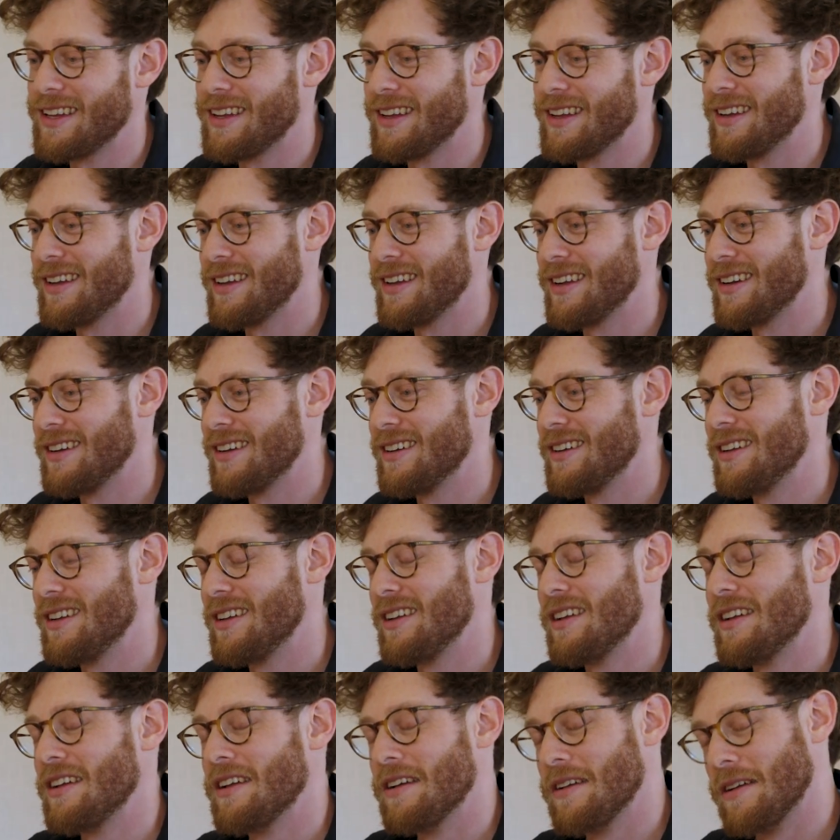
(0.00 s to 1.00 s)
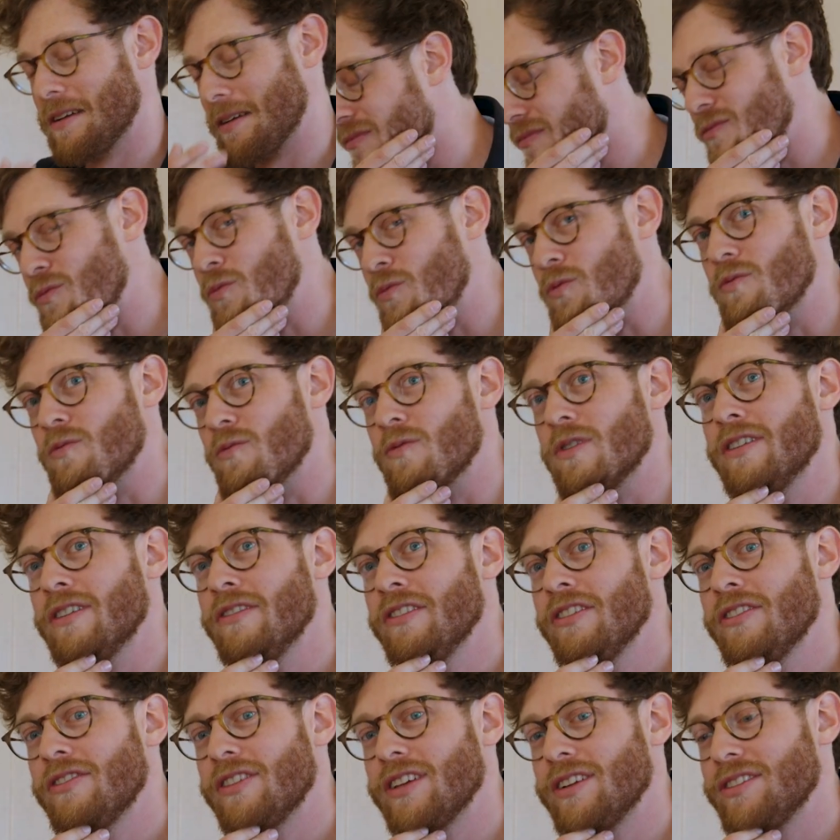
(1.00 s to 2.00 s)
Yeah. One of
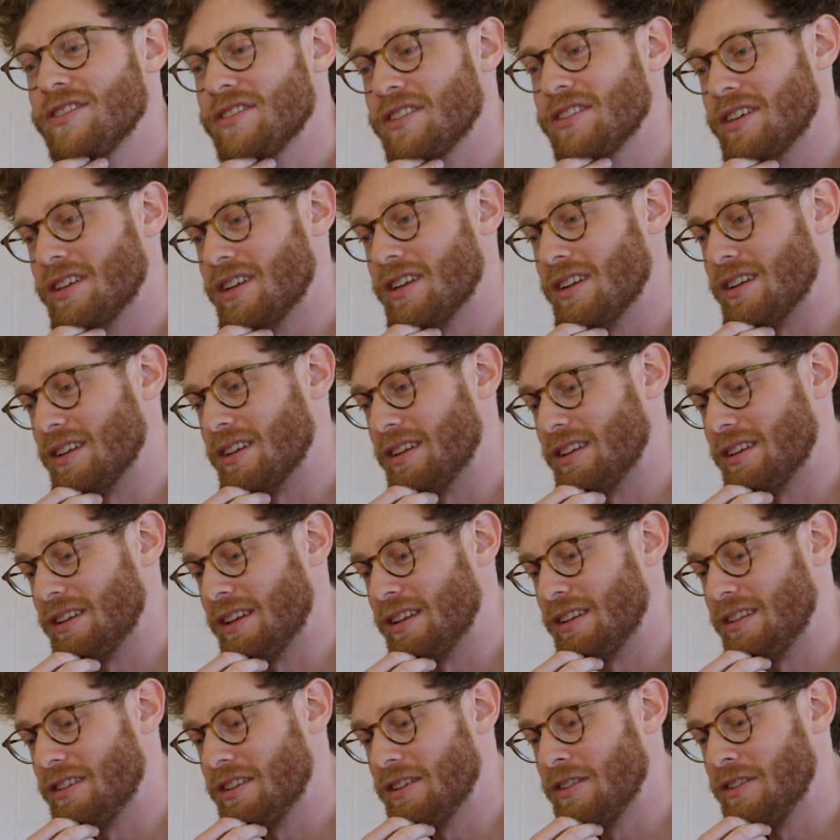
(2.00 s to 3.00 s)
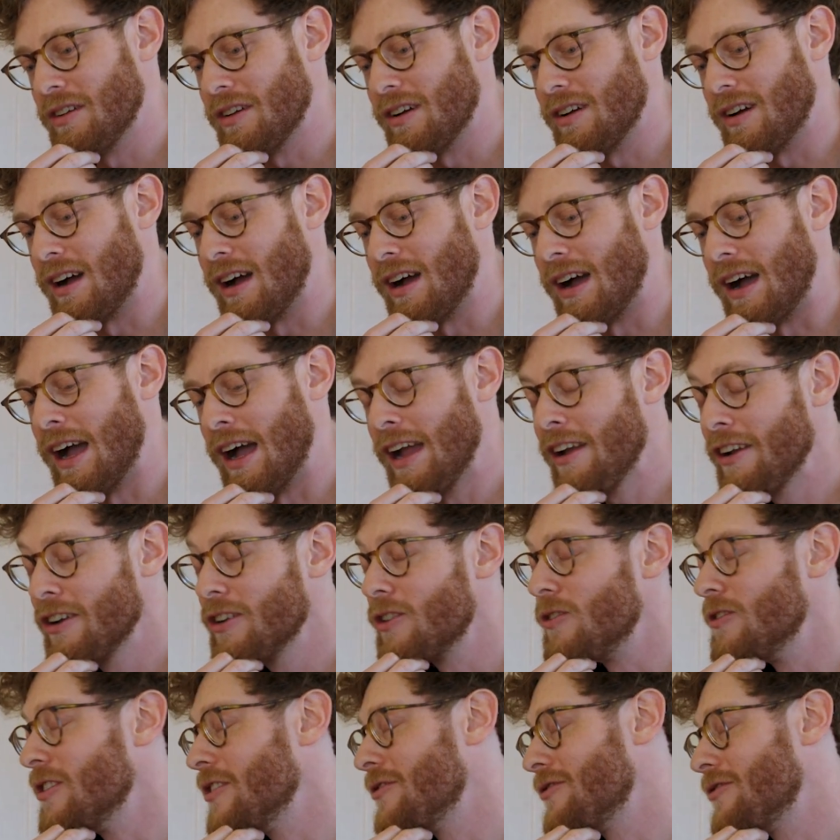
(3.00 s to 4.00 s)
the things that, and I could
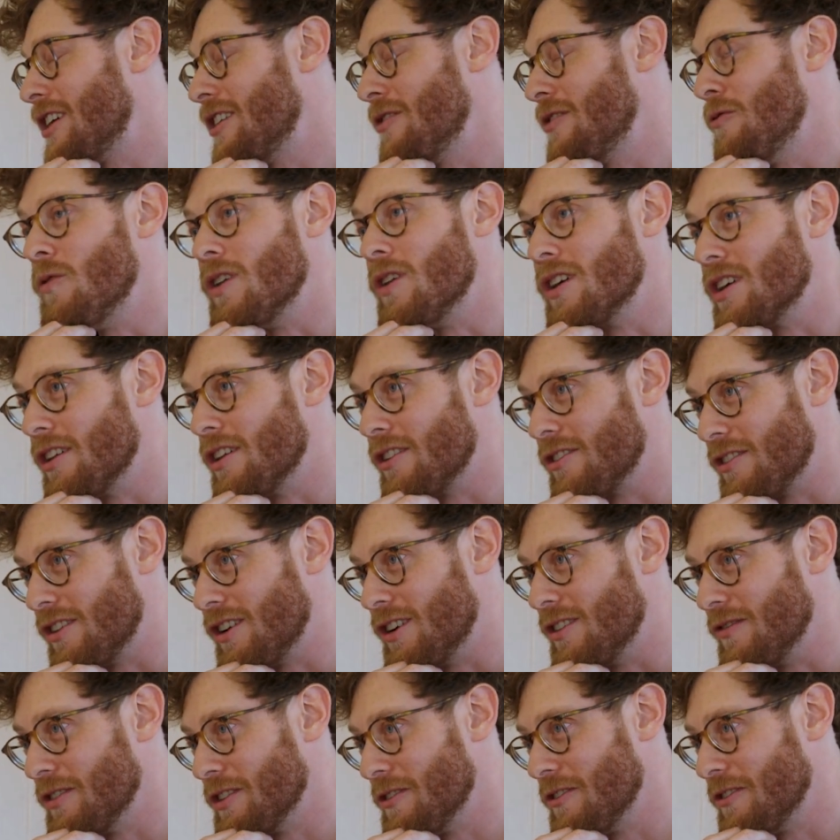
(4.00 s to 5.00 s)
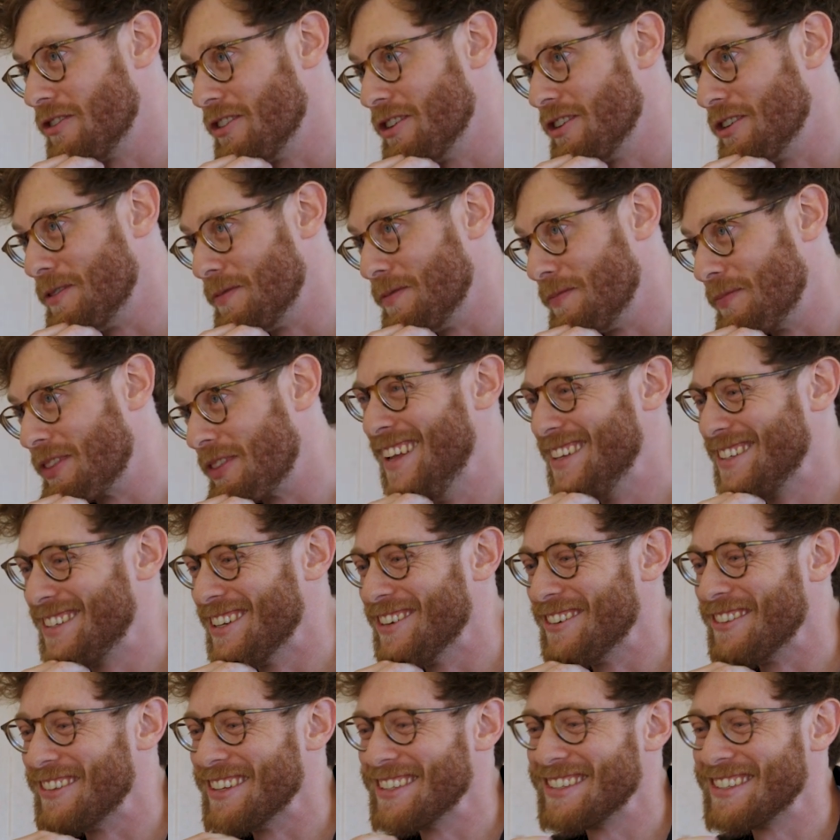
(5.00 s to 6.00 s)
only find one other interview with you.
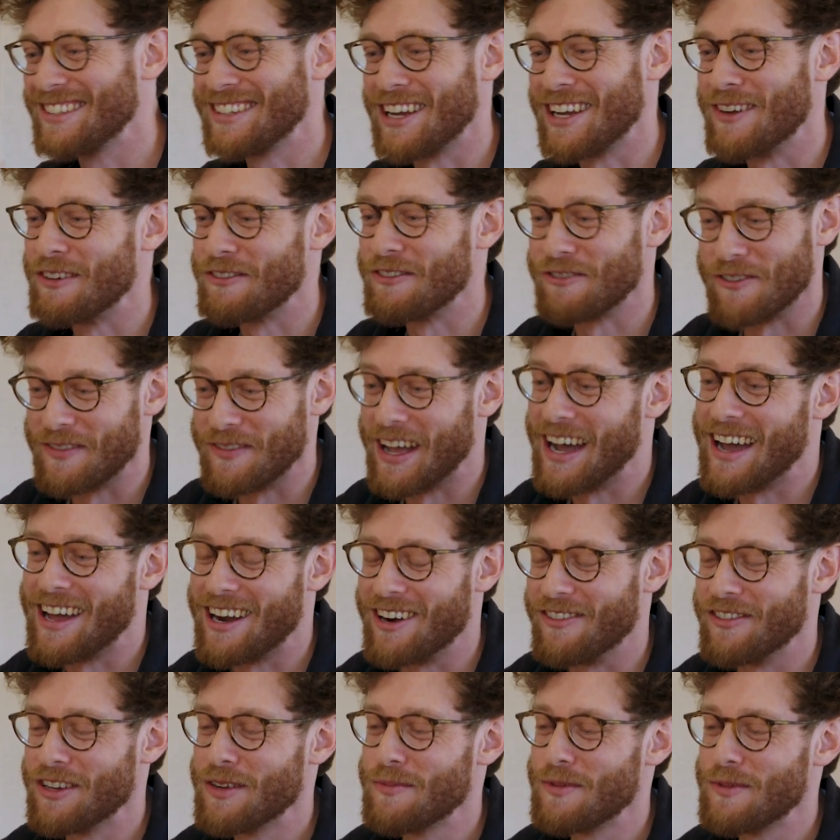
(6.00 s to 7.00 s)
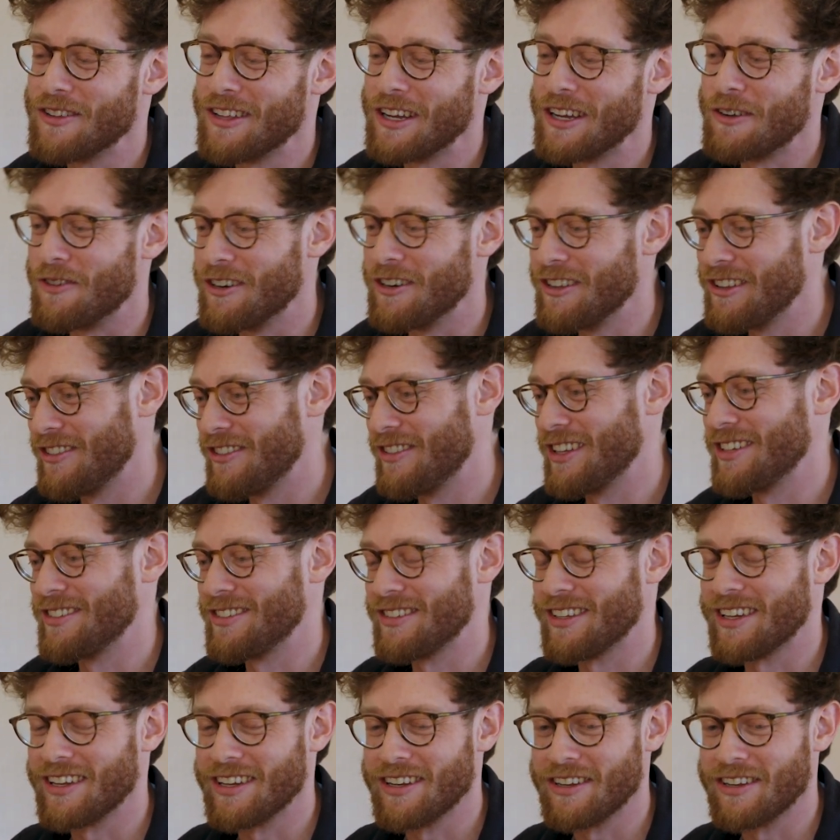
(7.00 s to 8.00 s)
So this is coming from that interview, but like one of the things
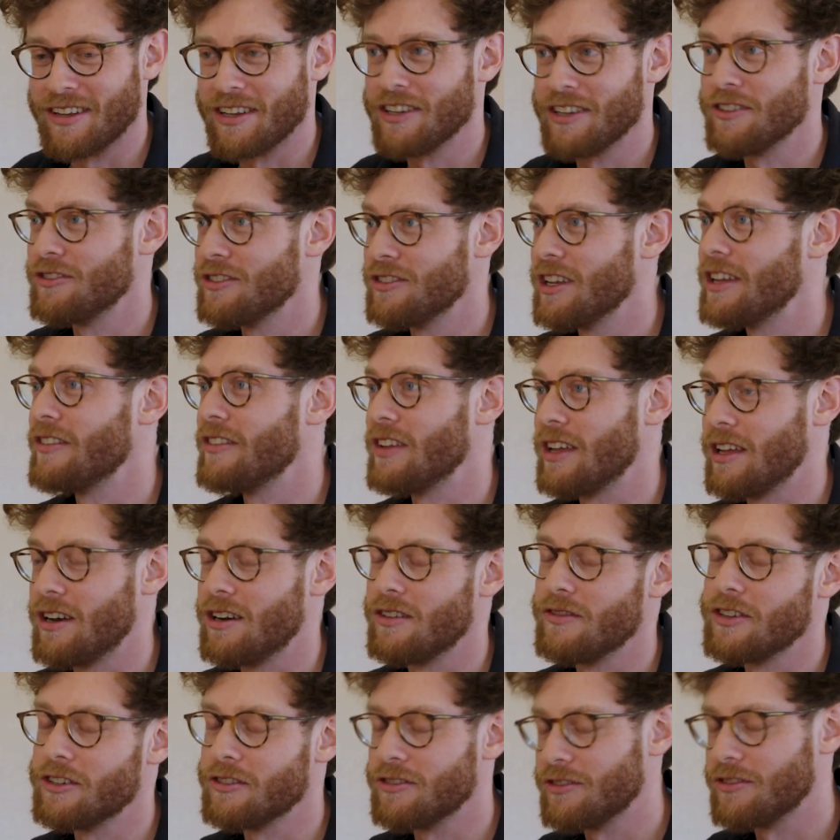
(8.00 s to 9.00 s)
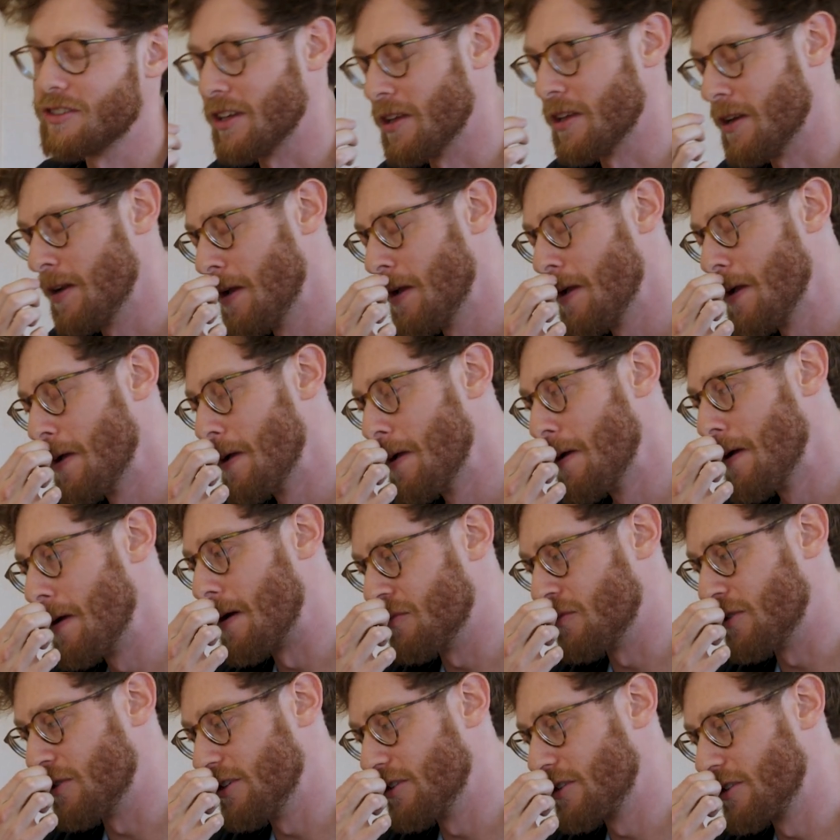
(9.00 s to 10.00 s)
that you said in that interview is that
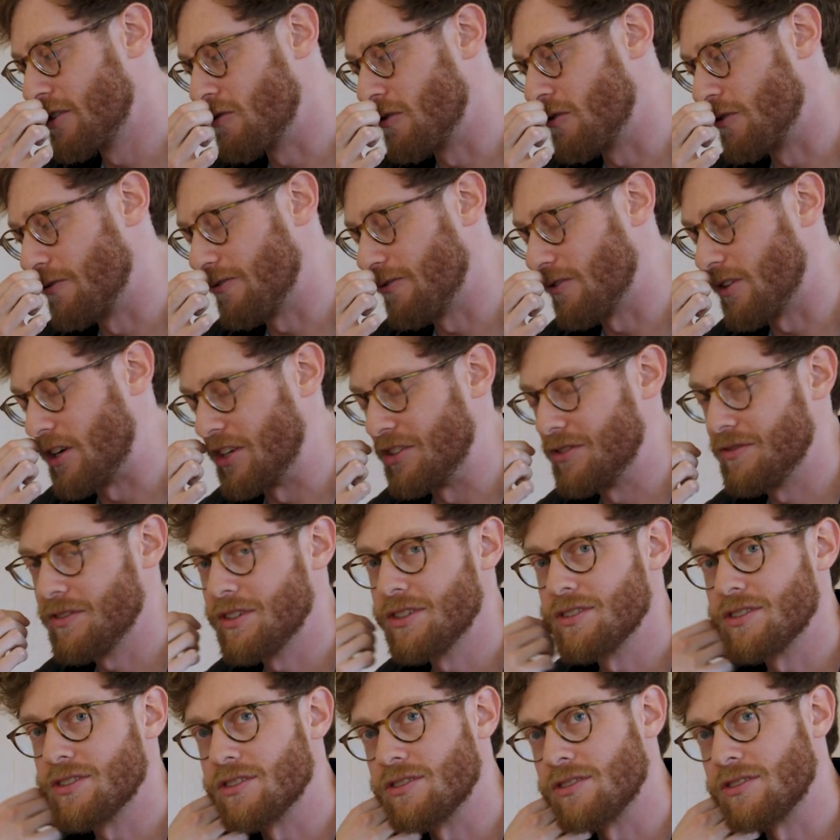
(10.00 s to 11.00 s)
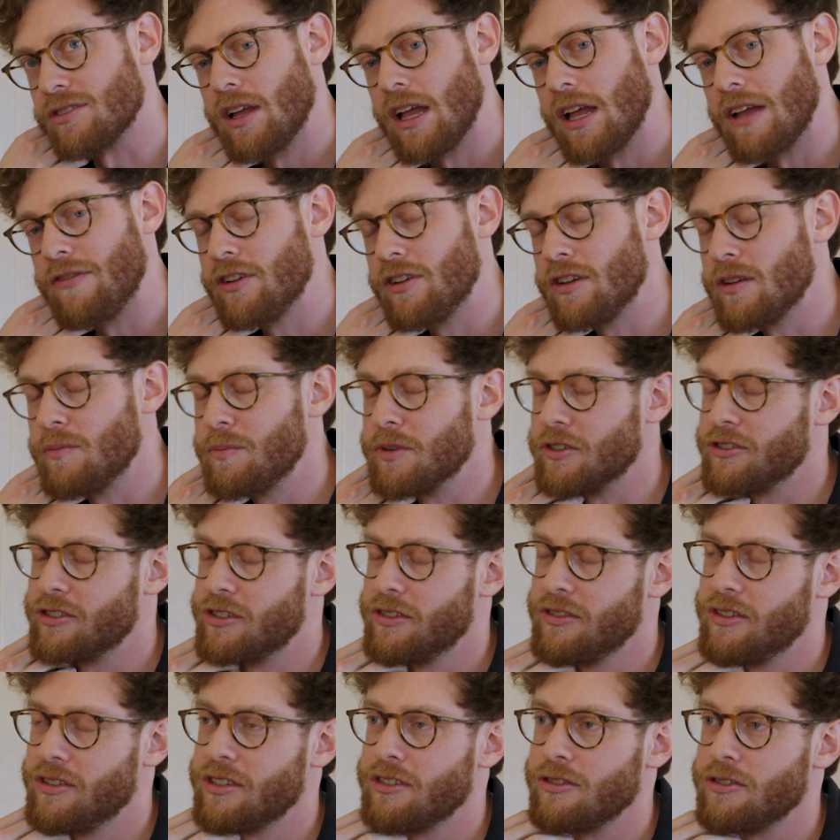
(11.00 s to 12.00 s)
one of your core philosophies is if you can build
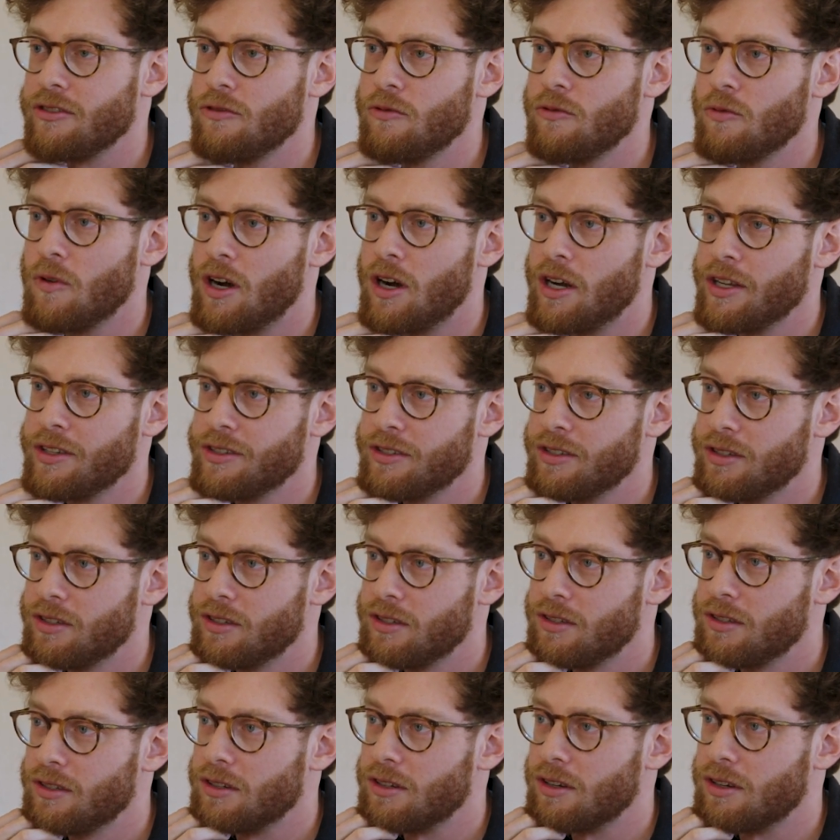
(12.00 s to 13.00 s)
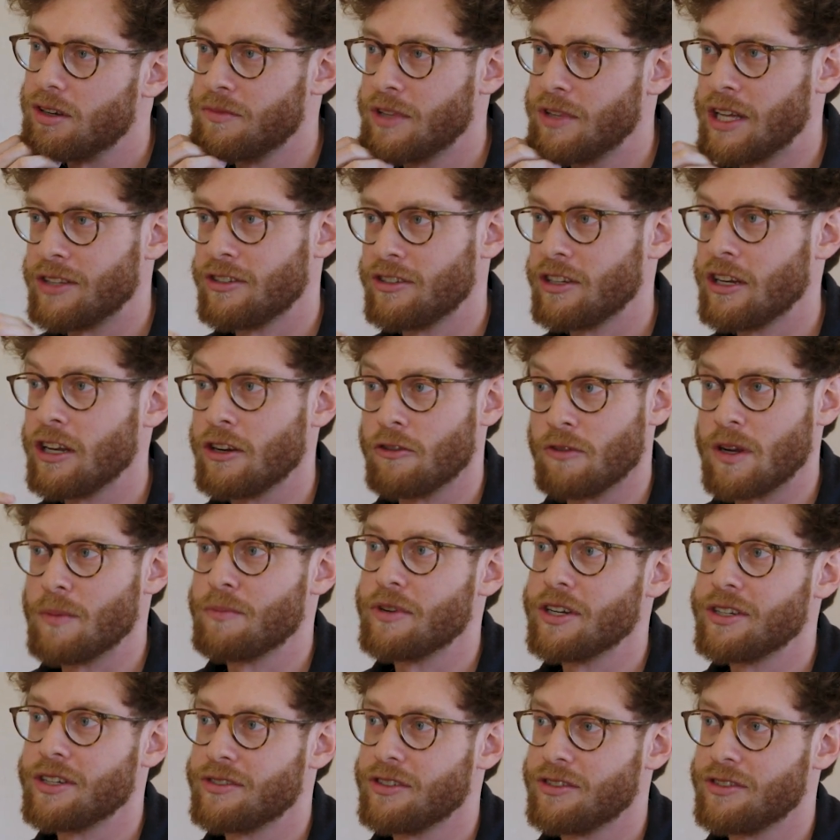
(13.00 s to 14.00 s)
something that you want, that's like a great
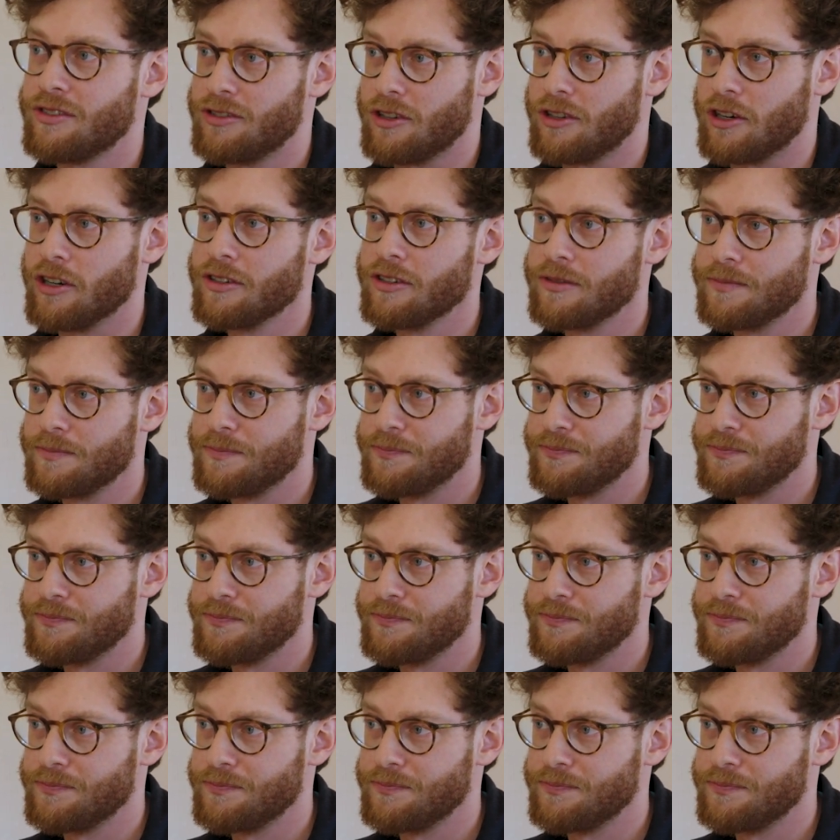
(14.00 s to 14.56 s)
place to start.